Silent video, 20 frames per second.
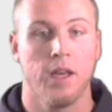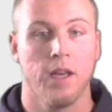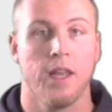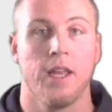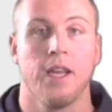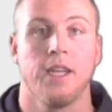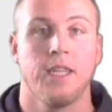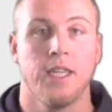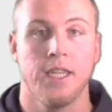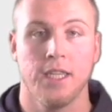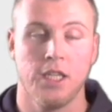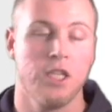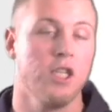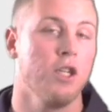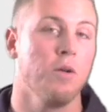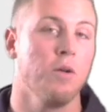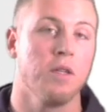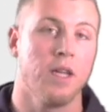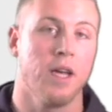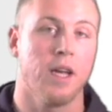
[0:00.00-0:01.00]
Then he teases
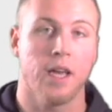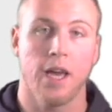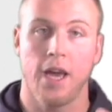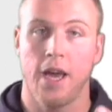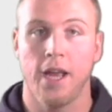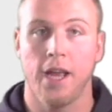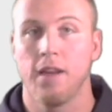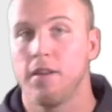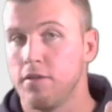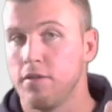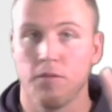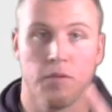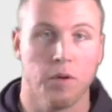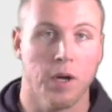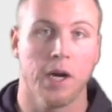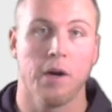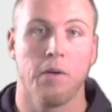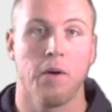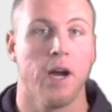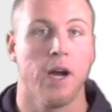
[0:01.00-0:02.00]
you. He's like, hey,
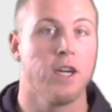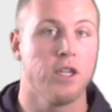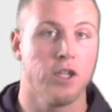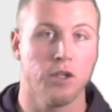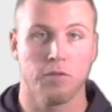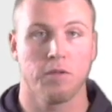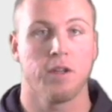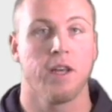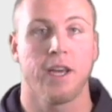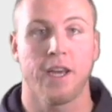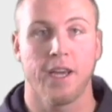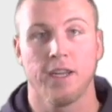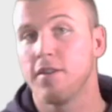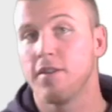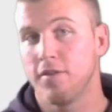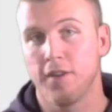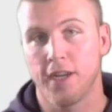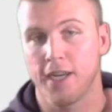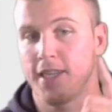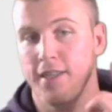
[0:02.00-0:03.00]
why aren't you clicking?
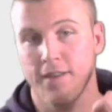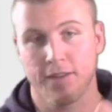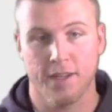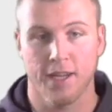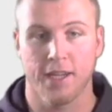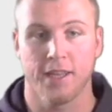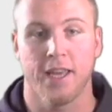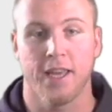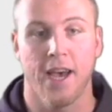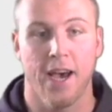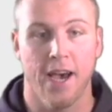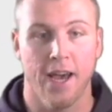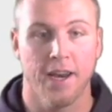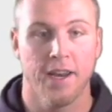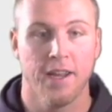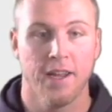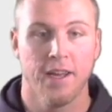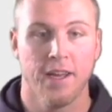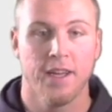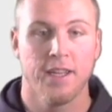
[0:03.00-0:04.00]
Like, click the ad.
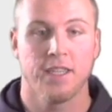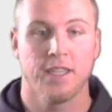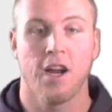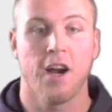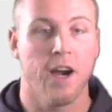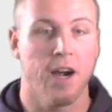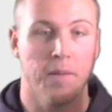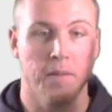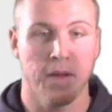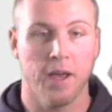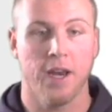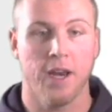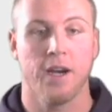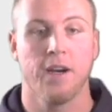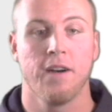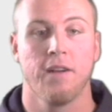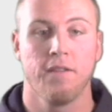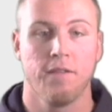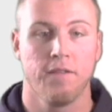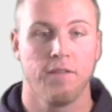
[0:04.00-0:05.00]
So, all right, I'm
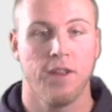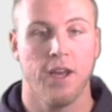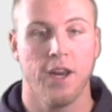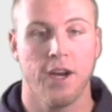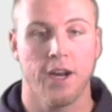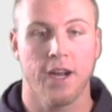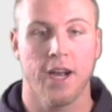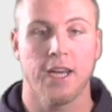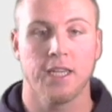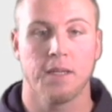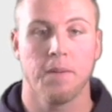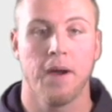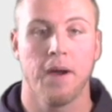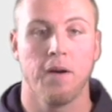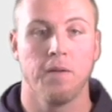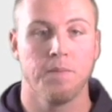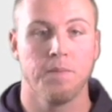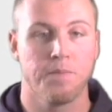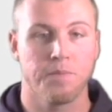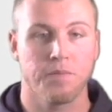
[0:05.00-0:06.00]
later. Later, guys, I'm
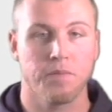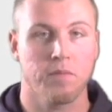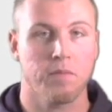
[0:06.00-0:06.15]
out.